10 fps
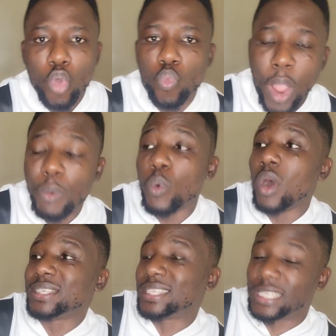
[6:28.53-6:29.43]
When we
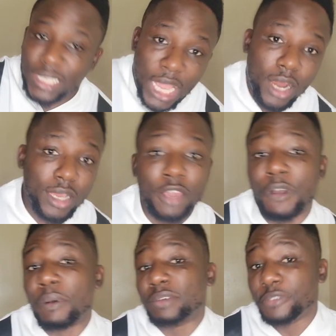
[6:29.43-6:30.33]
want to sell, give
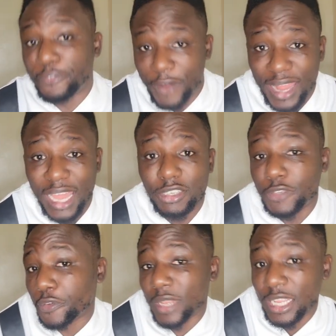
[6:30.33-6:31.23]
our
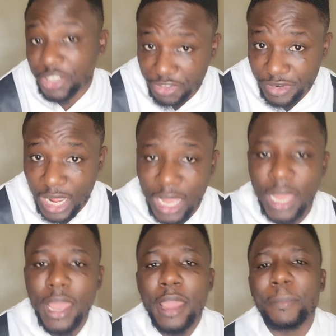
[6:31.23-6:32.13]
refineries for
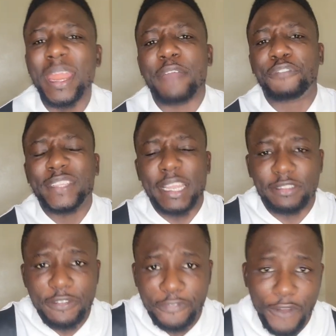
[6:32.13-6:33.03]
Nigeria, benefit
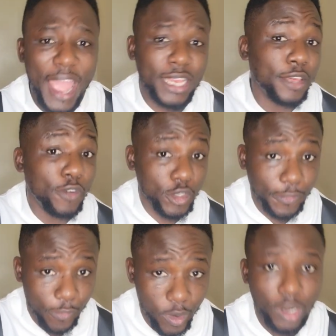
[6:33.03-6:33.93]
a refine, give
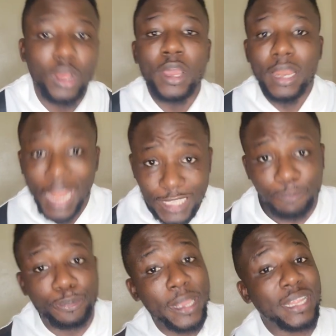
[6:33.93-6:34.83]
us fuel.
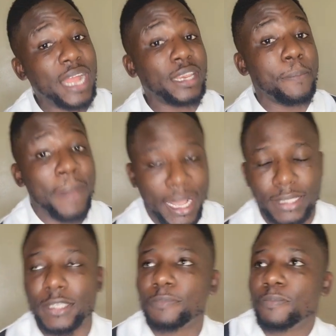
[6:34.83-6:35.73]
Let's break down the
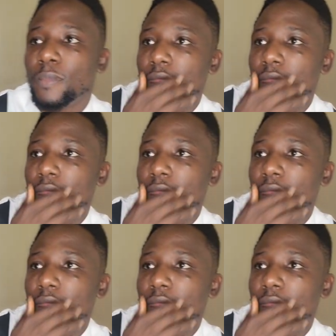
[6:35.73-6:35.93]
mass.